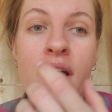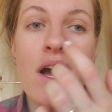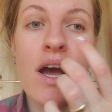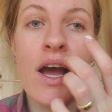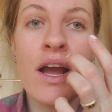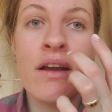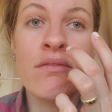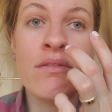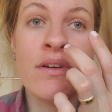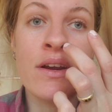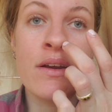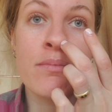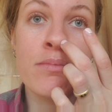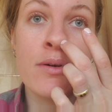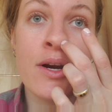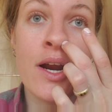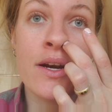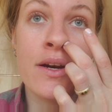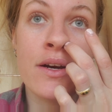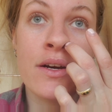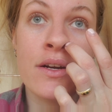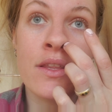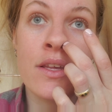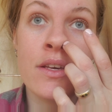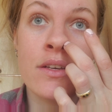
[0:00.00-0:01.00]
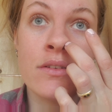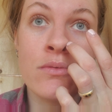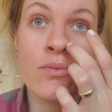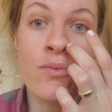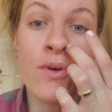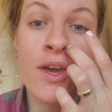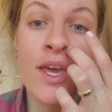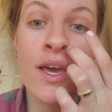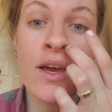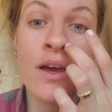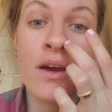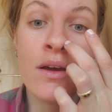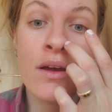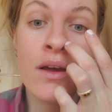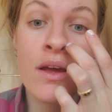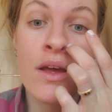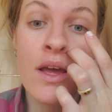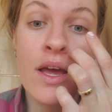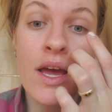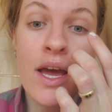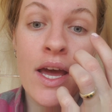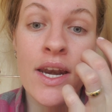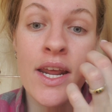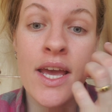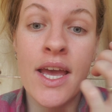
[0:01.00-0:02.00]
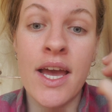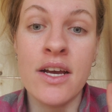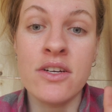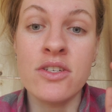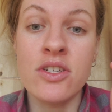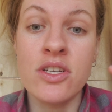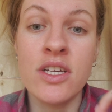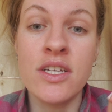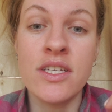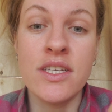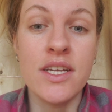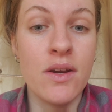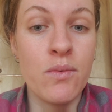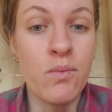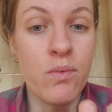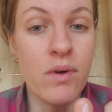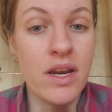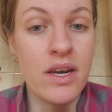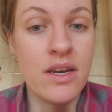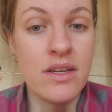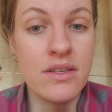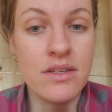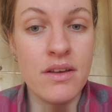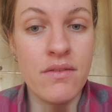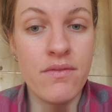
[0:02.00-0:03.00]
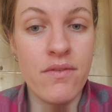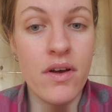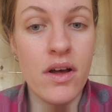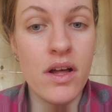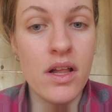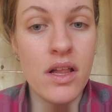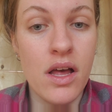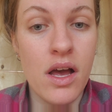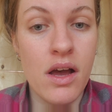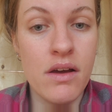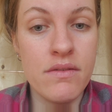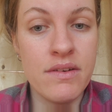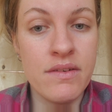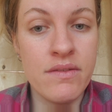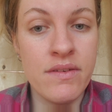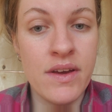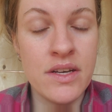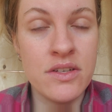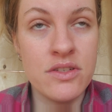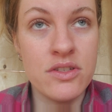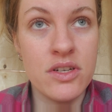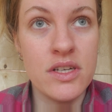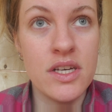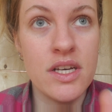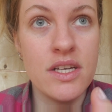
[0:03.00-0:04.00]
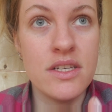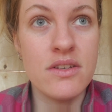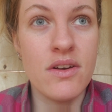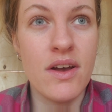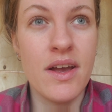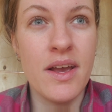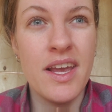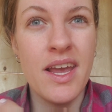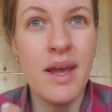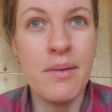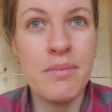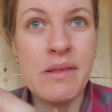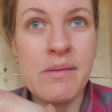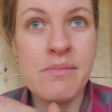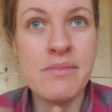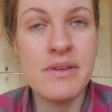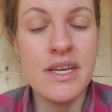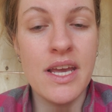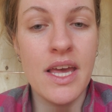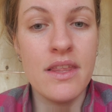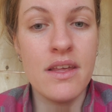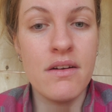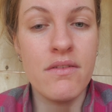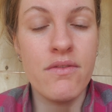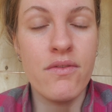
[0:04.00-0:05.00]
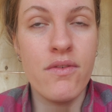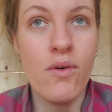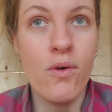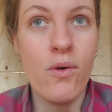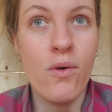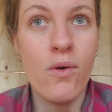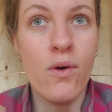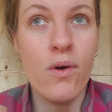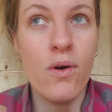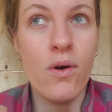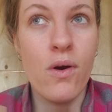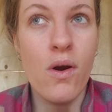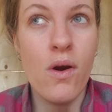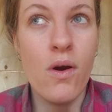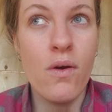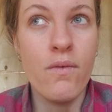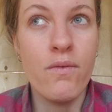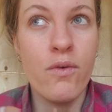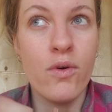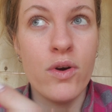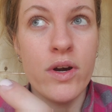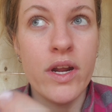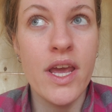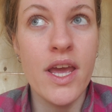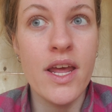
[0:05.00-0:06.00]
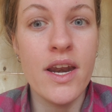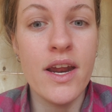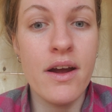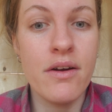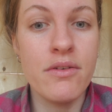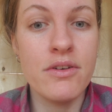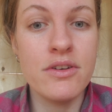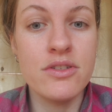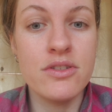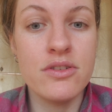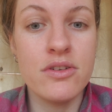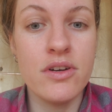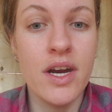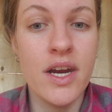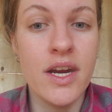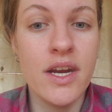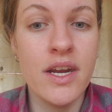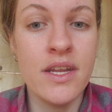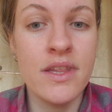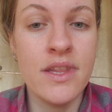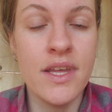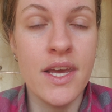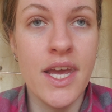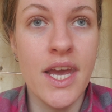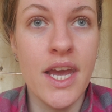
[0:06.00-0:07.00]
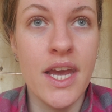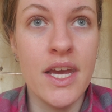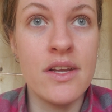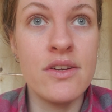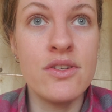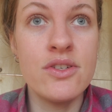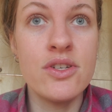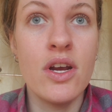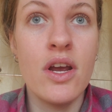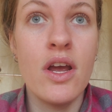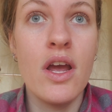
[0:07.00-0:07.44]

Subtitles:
I rebred her this week, and I actually did witness a fall off eventually. So I kept them together for 48 hours straight in the cage.